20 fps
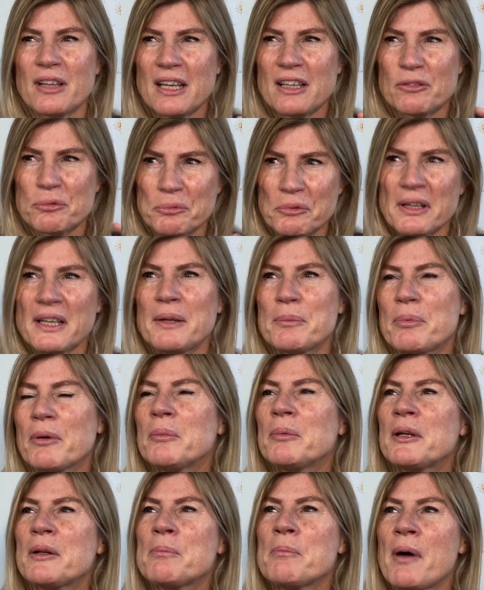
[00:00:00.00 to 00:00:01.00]
really
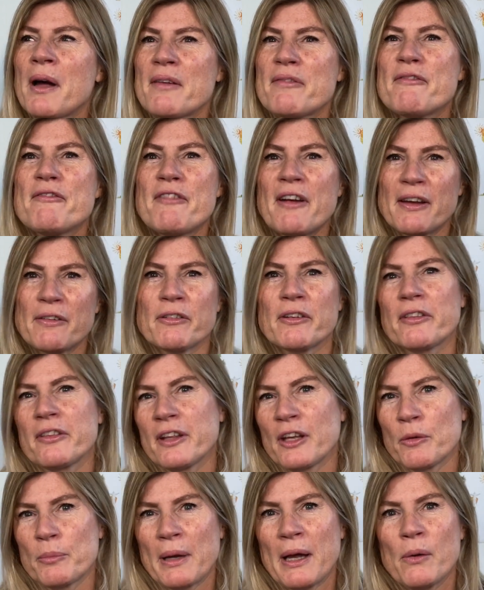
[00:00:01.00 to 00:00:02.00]
probably my favourite
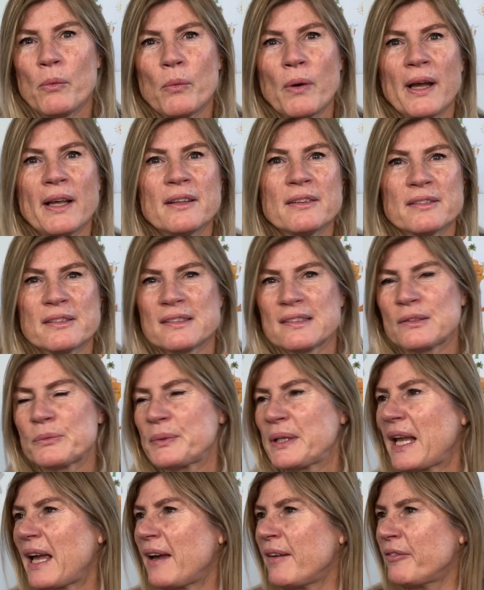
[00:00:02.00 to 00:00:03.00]
thing about Wales is that we
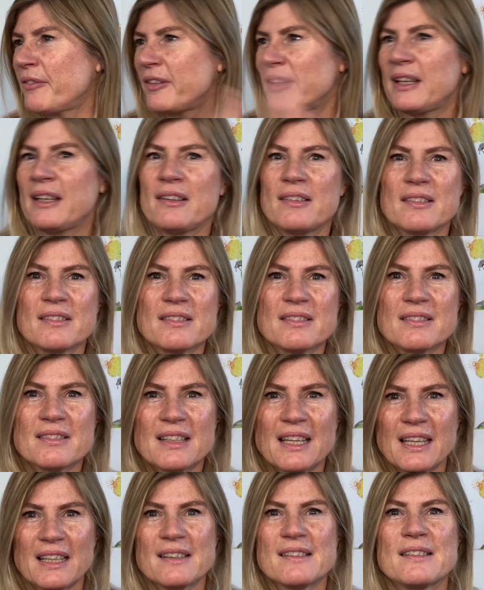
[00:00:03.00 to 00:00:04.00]
have these
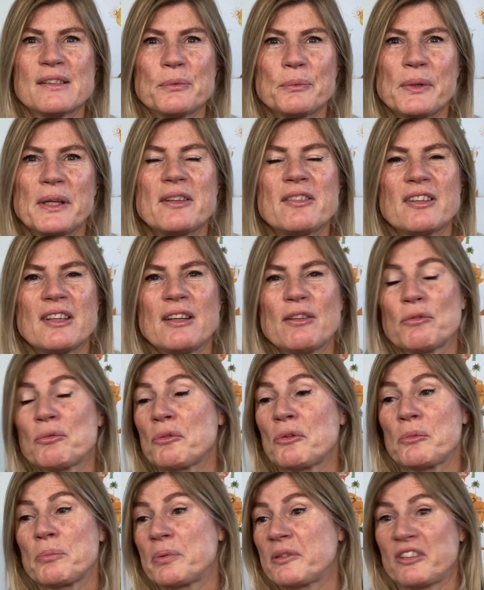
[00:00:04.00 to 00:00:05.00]
kids that we see
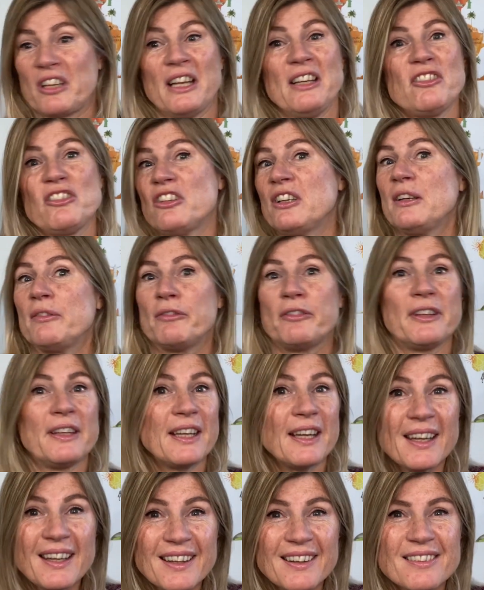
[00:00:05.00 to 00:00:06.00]
through potentially for
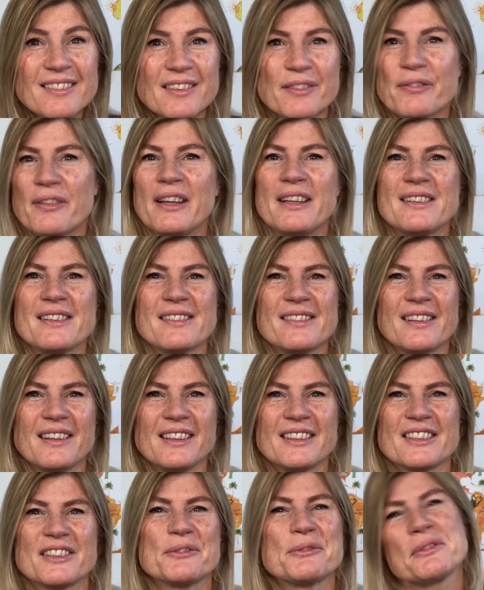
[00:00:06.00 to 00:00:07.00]
years if they
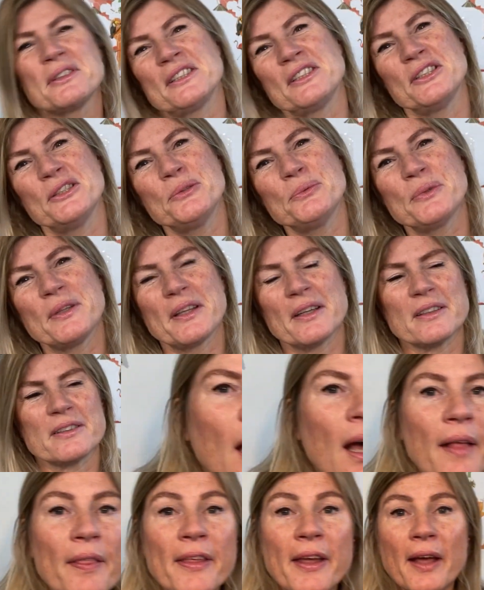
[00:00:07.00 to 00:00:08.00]
decide to renew with us.
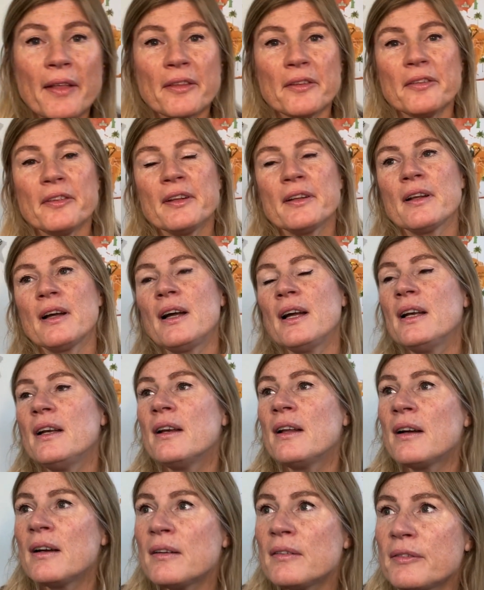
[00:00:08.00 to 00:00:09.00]
The other thing that I
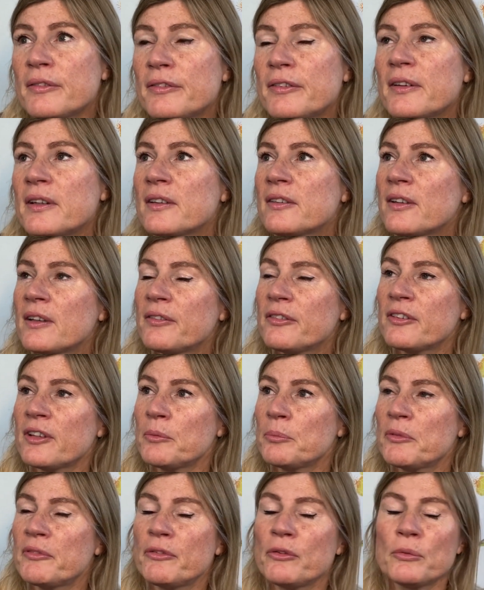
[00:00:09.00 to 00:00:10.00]
love, as I've said
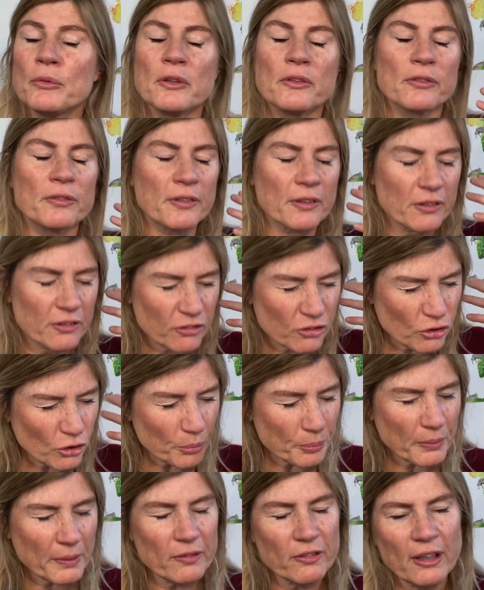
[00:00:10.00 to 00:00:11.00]
before, as far as
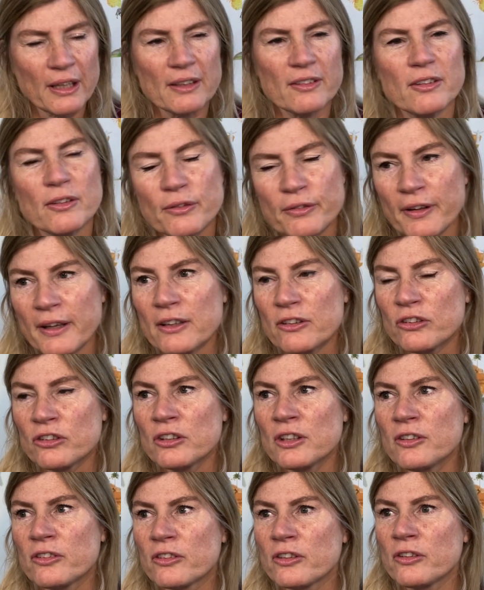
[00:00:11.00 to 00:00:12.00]
job satisfaction
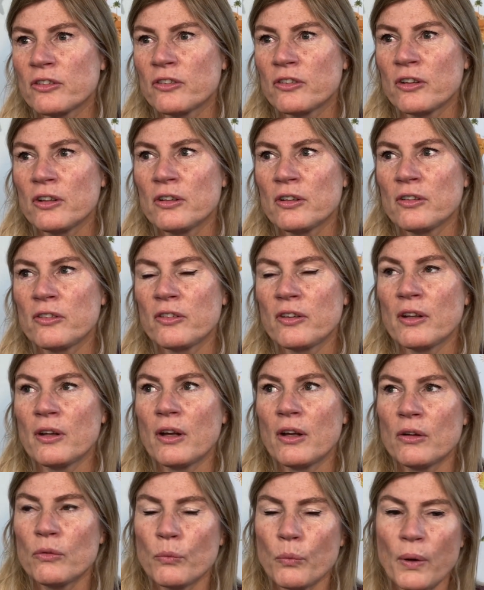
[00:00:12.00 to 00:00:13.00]
is concerned, is that
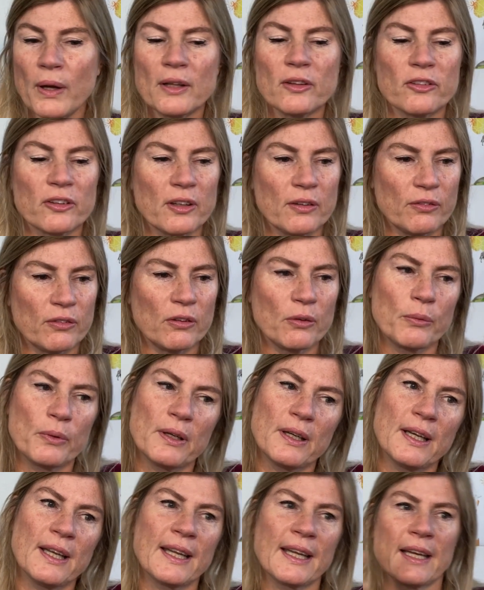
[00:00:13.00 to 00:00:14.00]
Wales gives you a
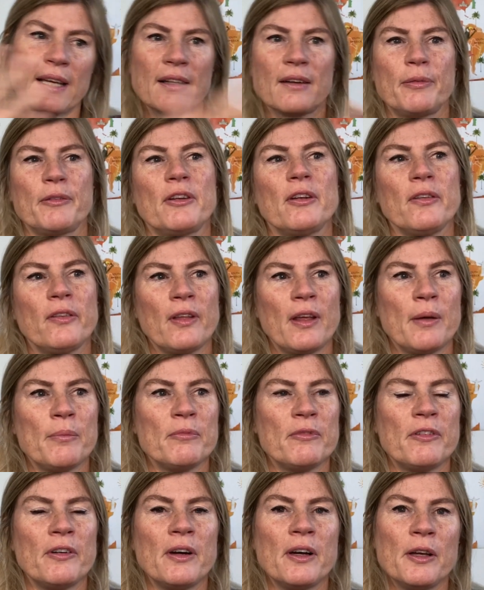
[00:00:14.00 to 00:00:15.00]
link to
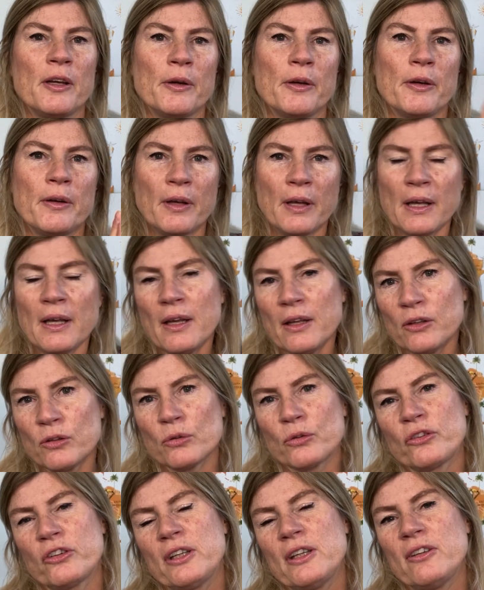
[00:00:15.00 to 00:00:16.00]
them via your
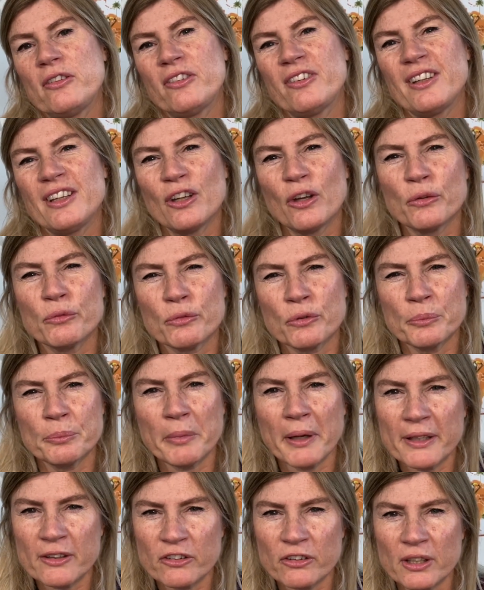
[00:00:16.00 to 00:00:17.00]
TC over in
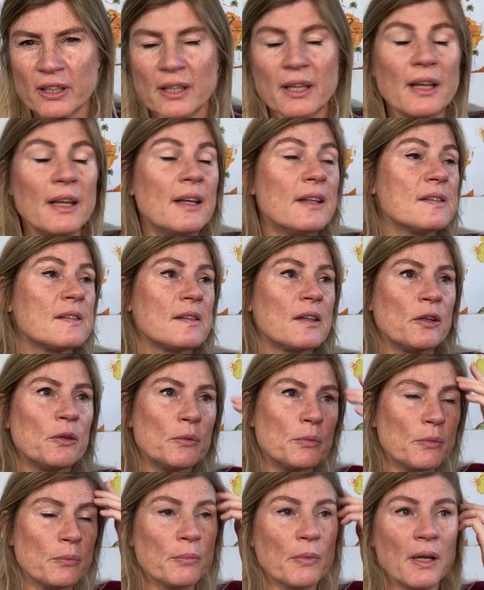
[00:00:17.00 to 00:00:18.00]
Beijing. So
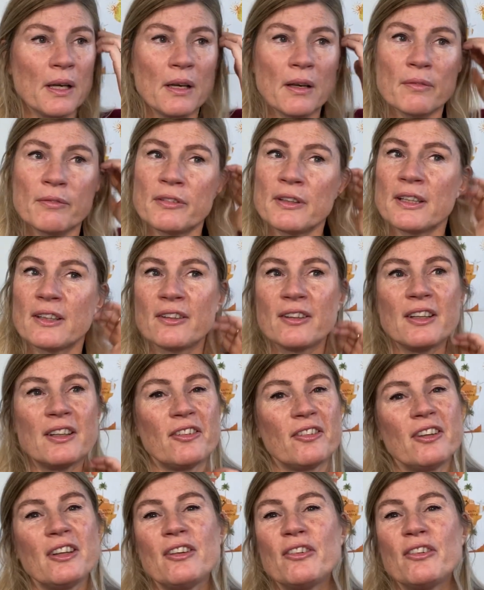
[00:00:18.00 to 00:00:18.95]
my lovely TC